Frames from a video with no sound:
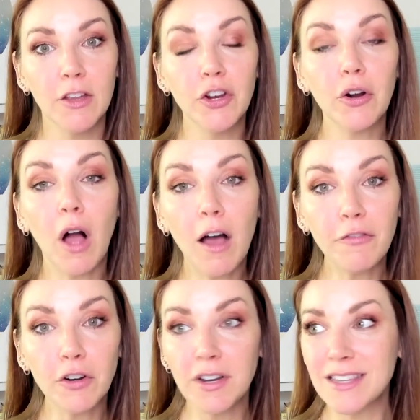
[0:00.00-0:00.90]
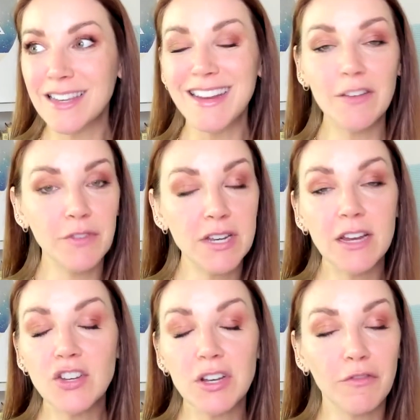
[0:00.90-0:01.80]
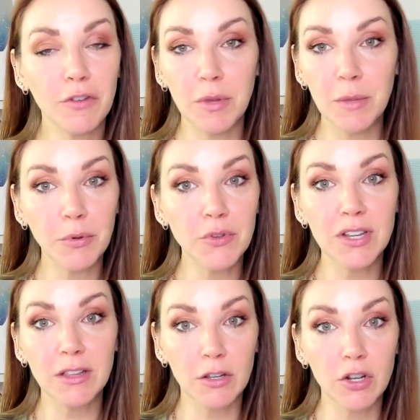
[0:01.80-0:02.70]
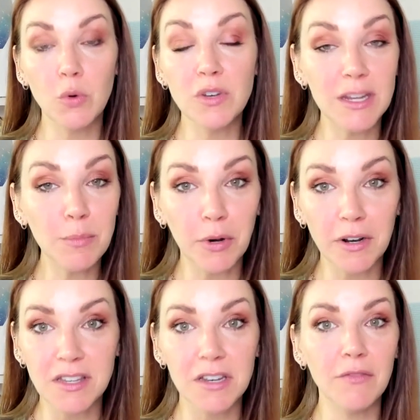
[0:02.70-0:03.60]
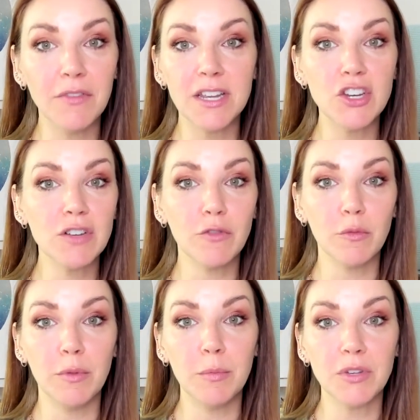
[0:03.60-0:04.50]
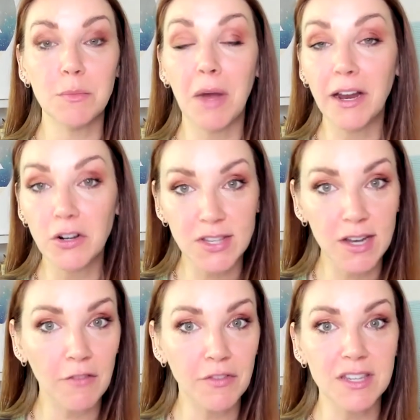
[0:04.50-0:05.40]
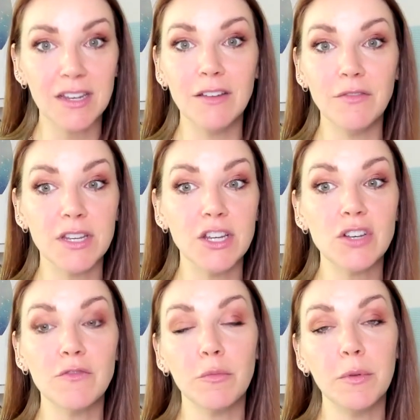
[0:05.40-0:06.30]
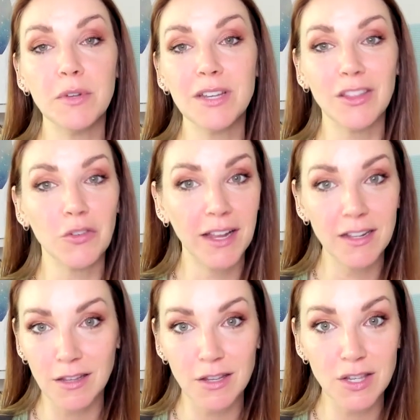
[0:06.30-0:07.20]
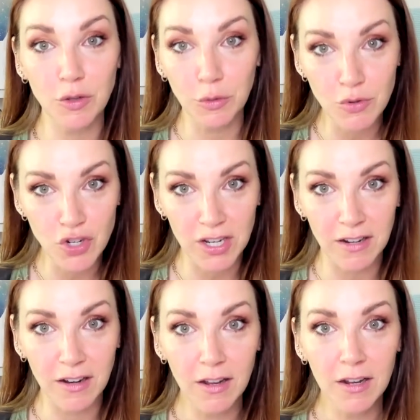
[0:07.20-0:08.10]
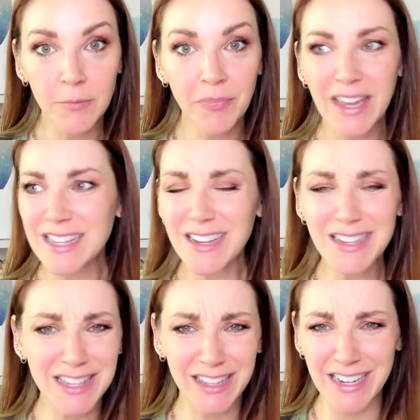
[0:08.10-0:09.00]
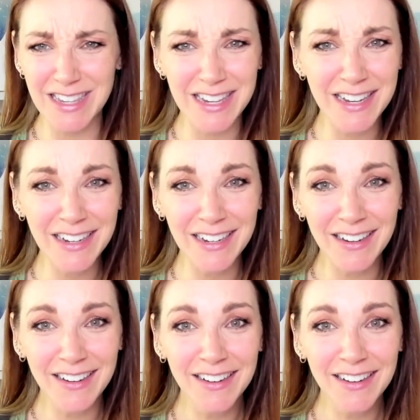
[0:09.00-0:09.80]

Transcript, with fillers: Your offer is an invitation for people to go deeper. It's an invitation for people to buy your stuff. It's an invitation for people to get their hands on the solution. It's not sleazy.